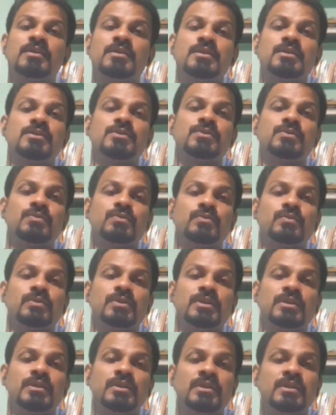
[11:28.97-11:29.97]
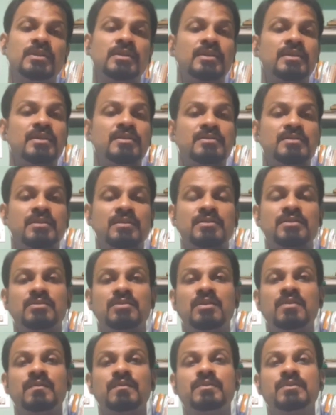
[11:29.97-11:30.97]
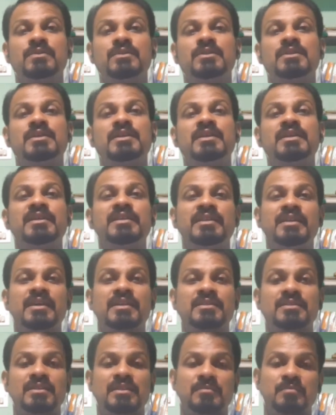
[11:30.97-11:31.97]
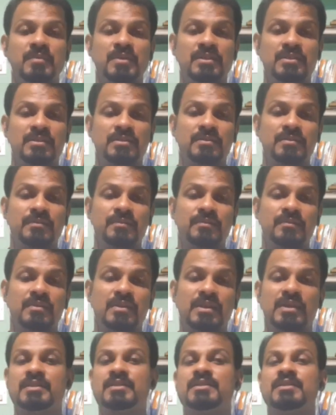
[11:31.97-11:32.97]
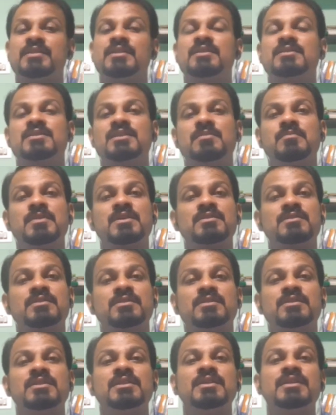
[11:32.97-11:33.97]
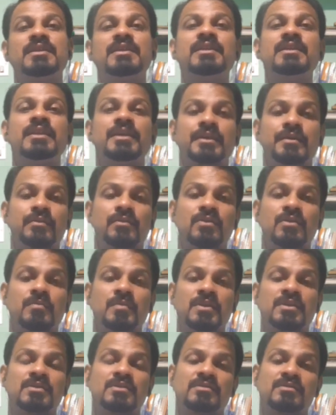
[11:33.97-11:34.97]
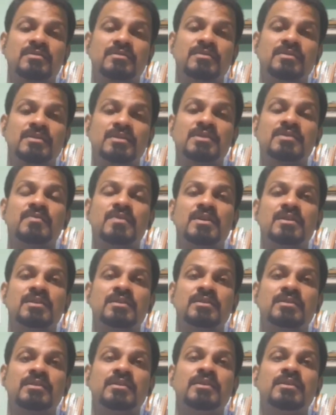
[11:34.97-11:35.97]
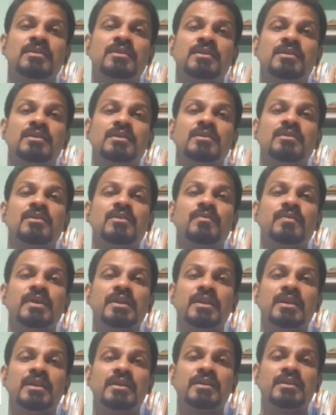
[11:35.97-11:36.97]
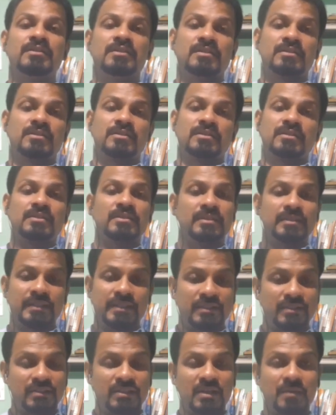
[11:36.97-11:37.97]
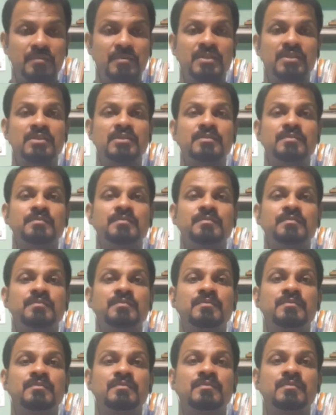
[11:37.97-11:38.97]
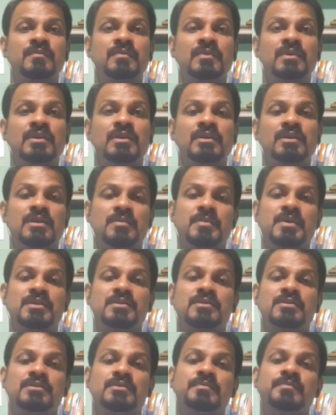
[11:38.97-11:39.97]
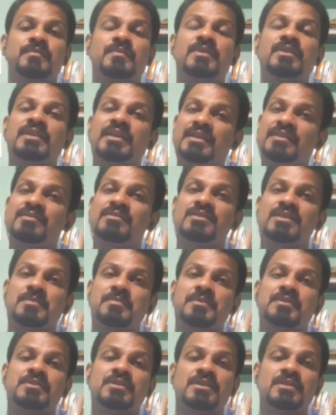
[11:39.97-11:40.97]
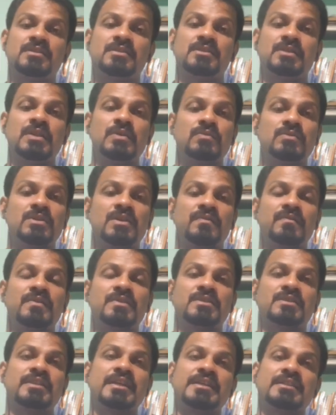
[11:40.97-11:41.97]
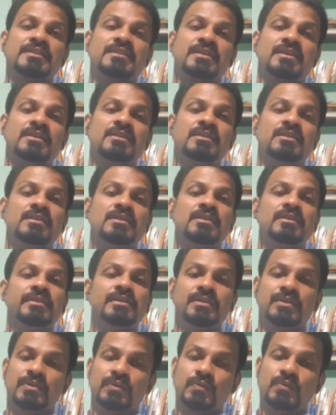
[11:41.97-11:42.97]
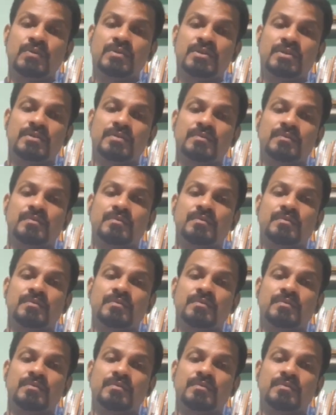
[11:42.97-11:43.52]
Issue in the construction of index numbers and index numbers in economics. This is what we learn in this 8th chapter. Come at 9th chapter, that is use of statistical tools.